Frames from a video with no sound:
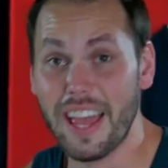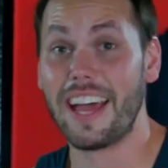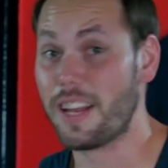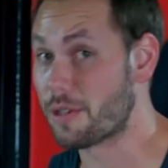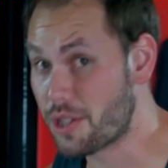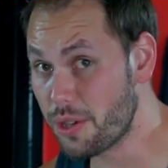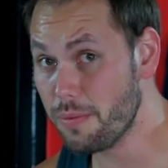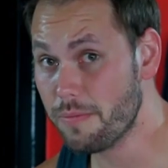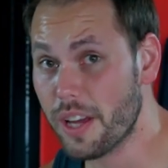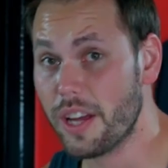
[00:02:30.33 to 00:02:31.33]
And number two,
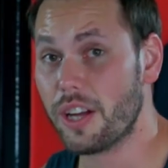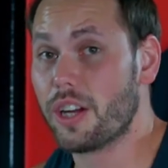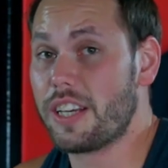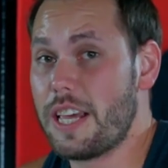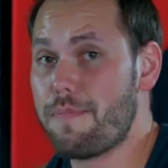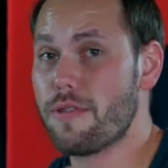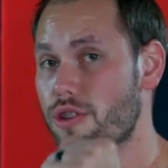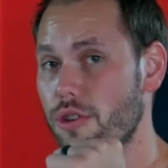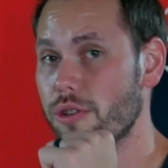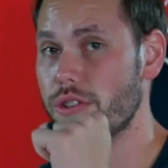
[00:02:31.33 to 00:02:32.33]
keep your
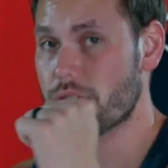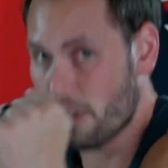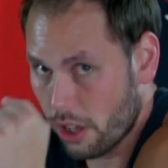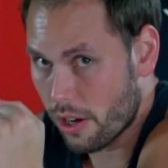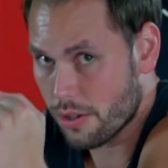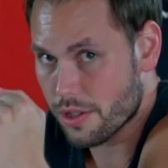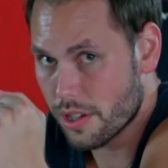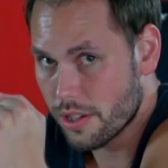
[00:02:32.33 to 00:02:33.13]
shoulders closed